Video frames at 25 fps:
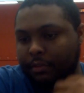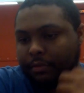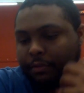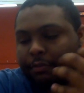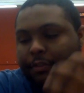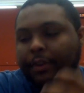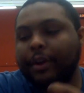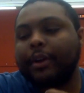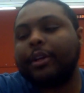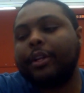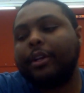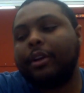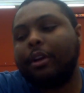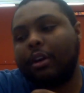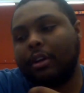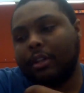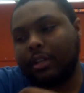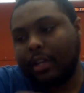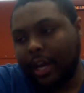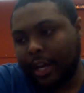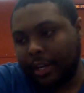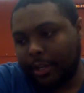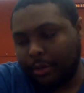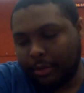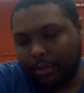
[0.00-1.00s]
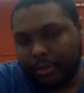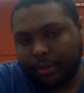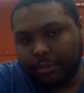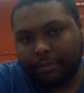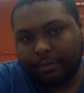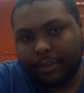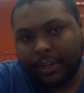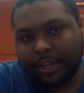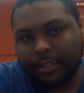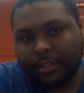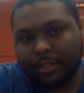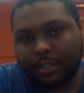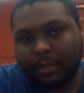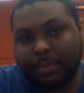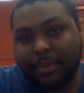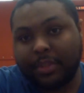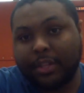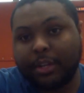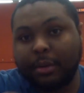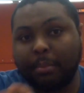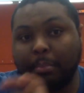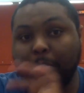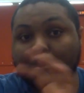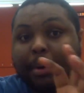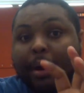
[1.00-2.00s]
fairly hard lighting on their faces, but
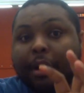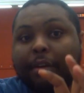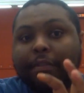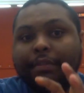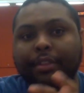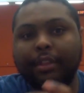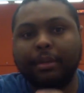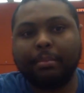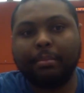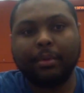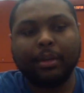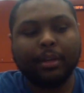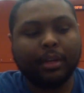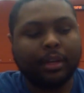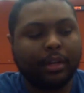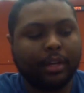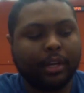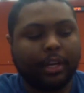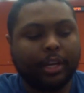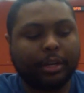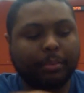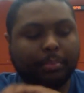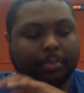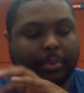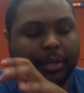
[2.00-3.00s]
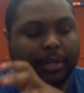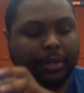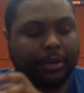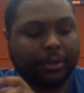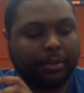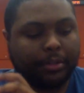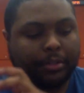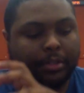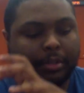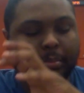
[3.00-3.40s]
then above them, it appears to